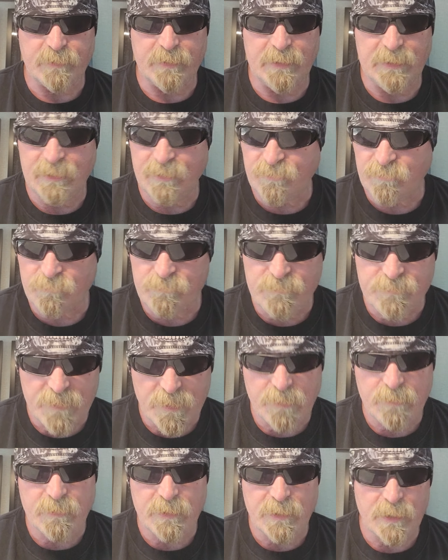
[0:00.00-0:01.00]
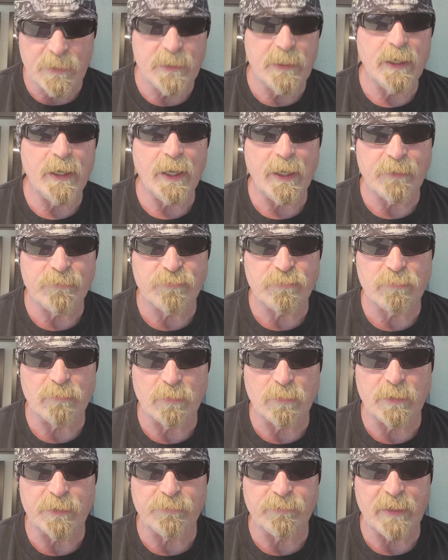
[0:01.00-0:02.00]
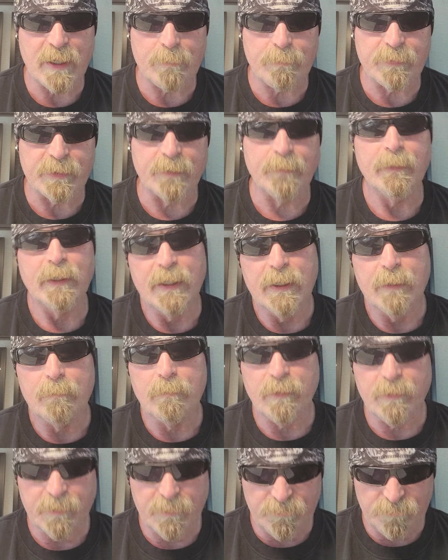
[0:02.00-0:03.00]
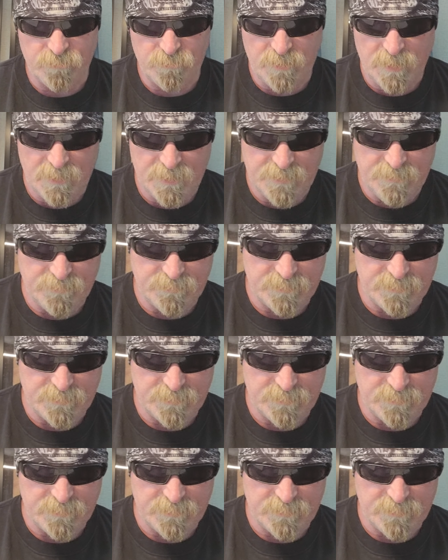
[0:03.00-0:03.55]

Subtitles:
And it's very unnatural what's happening. Marcus Aurelius